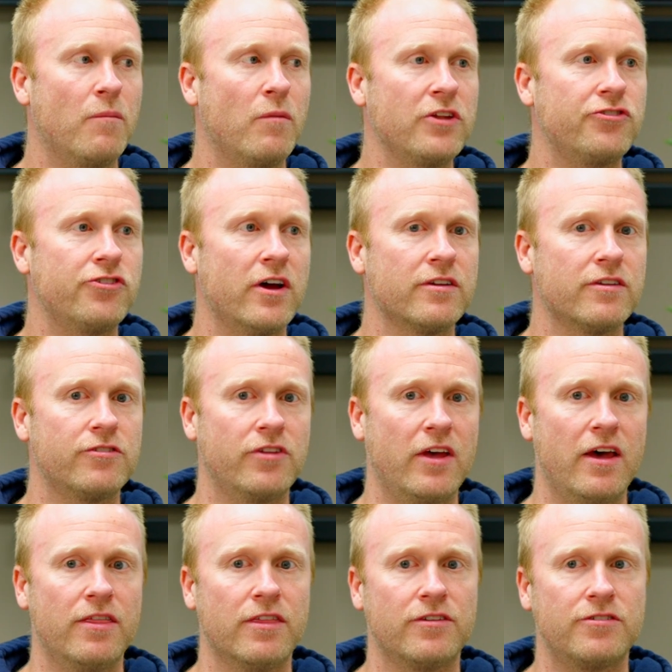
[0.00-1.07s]
and once you
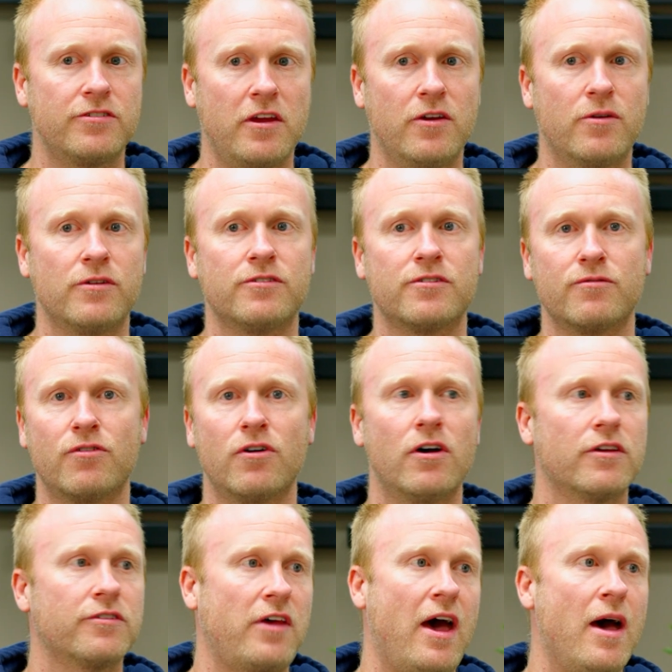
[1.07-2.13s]
understand the sequence of
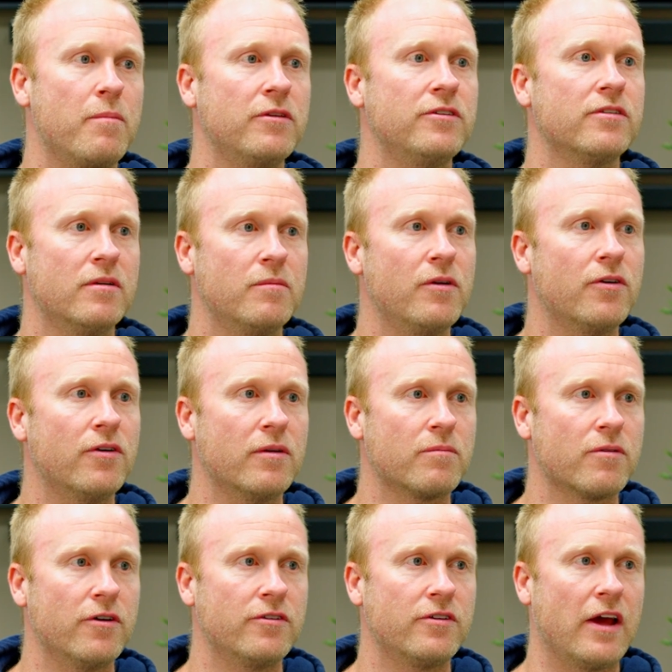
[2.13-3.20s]
works that happens in a building
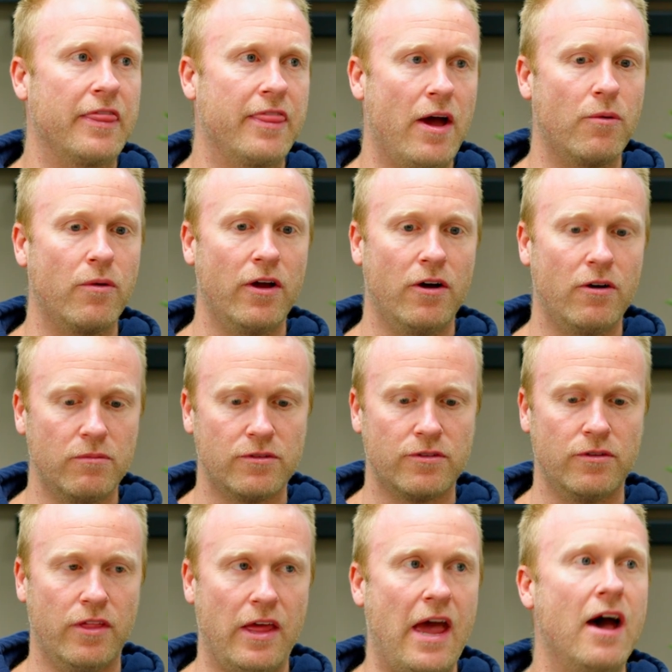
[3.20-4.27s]
project, that will help
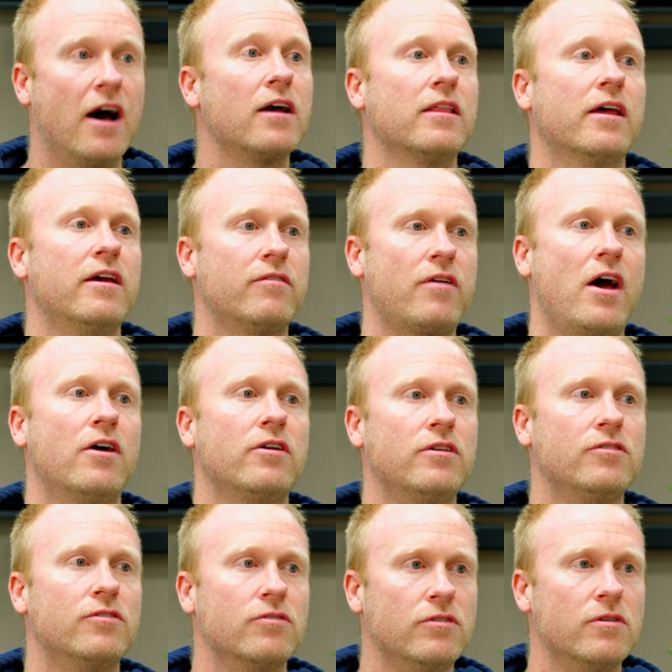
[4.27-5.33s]
do the outlay of how
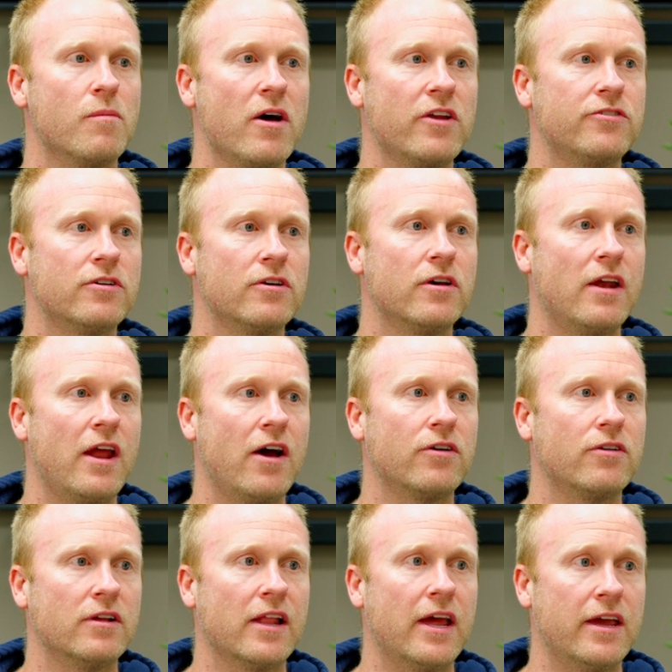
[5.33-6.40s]
you do your budget and how
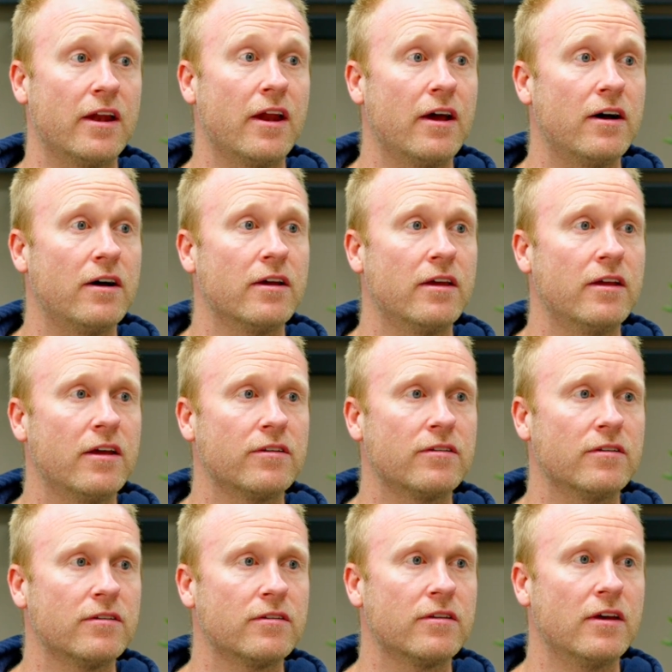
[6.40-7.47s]
you lay it out. In
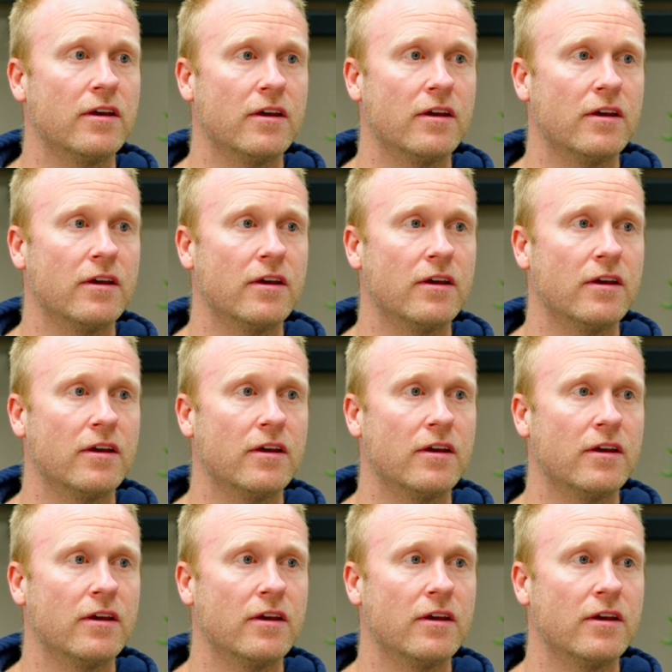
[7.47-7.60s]
essence.